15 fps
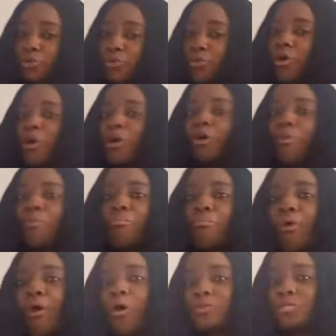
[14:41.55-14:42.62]
No,
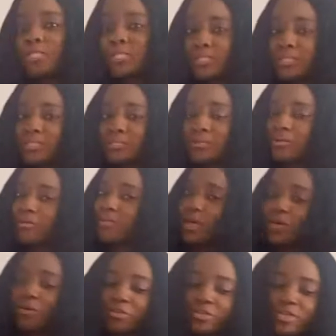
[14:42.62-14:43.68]
multi, or
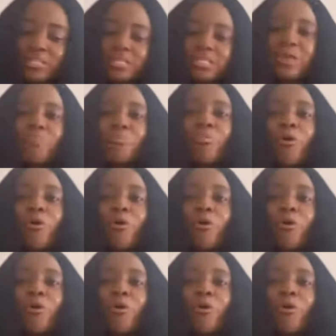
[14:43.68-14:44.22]
like others say,